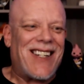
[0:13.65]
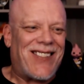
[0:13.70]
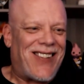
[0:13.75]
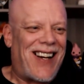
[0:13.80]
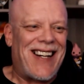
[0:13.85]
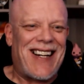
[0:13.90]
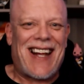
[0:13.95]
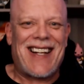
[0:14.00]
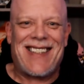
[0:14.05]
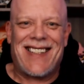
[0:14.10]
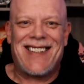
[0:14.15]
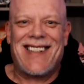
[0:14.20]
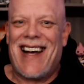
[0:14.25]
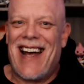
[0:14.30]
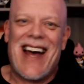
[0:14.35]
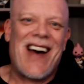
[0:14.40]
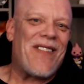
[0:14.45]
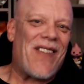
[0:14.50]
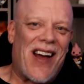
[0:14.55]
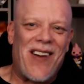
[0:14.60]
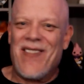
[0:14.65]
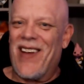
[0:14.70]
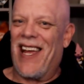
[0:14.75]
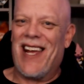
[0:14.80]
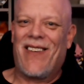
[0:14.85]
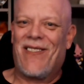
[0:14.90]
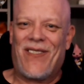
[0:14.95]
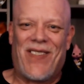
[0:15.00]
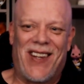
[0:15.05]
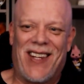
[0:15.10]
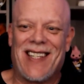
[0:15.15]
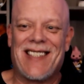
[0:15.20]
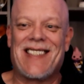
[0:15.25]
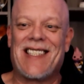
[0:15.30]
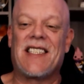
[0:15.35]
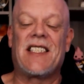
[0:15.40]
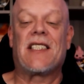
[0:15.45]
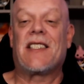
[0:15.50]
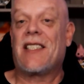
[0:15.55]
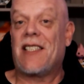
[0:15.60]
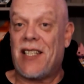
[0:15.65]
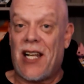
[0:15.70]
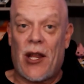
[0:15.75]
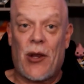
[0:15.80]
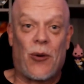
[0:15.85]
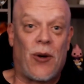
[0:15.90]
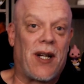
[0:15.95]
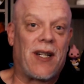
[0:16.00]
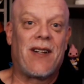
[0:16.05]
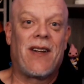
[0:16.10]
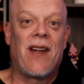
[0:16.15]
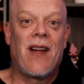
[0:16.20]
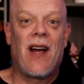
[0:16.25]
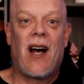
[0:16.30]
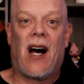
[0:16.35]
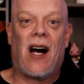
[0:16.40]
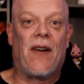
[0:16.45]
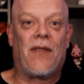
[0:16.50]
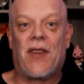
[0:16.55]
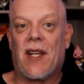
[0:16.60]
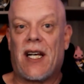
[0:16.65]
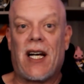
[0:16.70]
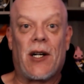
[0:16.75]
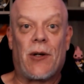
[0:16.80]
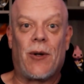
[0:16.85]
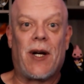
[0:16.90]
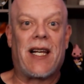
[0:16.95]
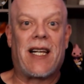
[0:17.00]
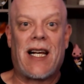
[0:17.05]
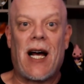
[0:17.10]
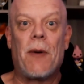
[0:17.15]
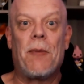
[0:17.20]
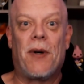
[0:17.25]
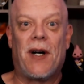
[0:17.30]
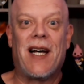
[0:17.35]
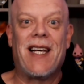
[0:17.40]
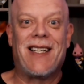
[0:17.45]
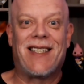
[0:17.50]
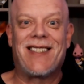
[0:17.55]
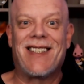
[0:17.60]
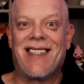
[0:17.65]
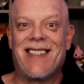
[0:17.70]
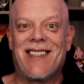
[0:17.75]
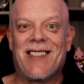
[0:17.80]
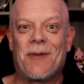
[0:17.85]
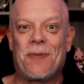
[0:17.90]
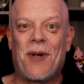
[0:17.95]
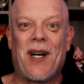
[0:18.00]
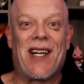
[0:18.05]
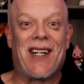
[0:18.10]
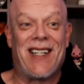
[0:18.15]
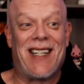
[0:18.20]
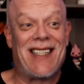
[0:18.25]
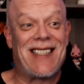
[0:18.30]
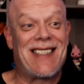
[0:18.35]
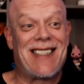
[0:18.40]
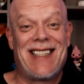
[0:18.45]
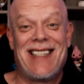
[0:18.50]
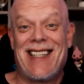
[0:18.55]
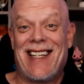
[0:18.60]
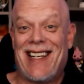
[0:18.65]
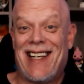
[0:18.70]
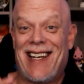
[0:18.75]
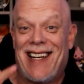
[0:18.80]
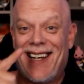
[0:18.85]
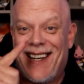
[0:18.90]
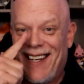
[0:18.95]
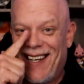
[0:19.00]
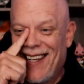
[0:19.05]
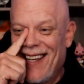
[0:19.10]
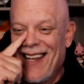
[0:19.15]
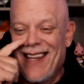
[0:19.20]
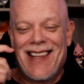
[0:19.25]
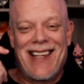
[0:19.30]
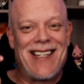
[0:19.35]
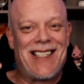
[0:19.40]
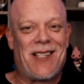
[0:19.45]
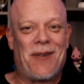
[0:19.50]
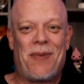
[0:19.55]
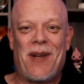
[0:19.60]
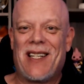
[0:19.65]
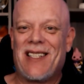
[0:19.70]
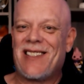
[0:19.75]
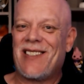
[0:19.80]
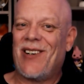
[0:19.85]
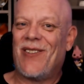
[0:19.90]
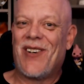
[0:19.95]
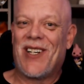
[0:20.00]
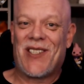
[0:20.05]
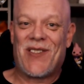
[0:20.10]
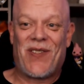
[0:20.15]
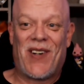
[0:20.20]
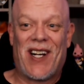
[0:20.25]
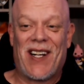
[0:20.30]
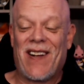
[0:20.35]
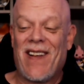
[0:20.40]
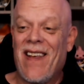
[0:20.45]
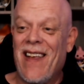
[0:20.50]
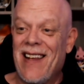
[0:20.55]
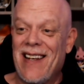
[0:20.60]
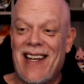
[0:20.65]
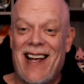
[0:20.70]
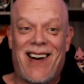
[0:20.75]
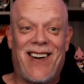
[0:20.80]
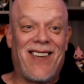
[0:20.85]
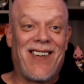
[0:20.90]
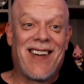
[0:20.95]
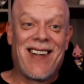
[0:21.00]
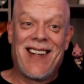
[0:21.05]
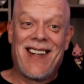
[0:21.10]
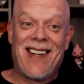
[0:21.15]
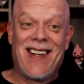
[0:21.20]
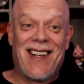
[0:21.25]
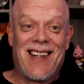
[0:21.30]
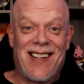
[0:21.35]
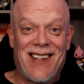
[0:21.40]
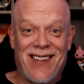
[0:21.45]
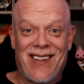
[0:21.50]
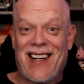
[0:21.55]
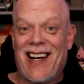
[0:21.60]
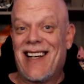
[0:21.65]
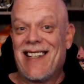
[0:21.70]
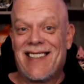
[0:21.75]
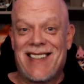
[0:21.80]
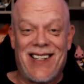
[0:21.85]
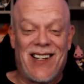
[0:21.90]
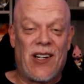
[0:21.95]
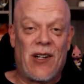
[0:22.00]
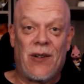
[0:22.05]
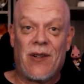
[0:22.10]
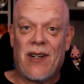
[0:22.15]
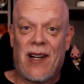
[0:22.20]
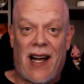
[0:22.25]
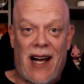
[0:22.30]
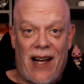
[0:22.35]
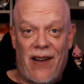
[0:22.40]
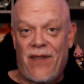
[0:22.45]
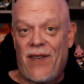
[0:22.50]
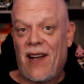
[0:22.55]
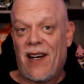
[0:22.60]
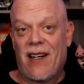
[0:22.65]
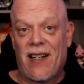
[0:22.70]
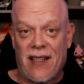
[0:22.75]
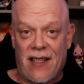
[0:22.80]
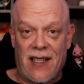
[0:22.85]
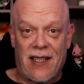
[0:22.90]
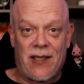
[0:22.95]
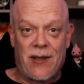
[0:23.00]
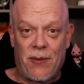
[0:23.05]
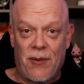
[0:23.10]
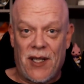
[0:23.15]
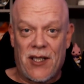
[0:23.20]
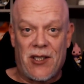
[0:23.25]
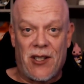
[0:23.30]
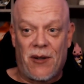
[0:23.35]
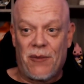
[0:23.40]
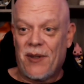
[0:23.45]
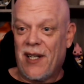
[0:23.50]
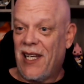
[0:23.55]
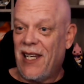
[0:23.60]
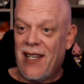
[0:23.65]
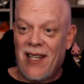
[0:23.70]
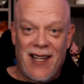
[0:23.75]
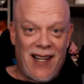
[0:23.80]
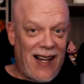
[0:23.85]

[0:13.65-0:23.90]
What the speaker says: Try not to laugh. I'm amped for this. This is another one off the Cutaway Compilations playlist. These have been so much fun. Now, you guys know I fail at this miserably.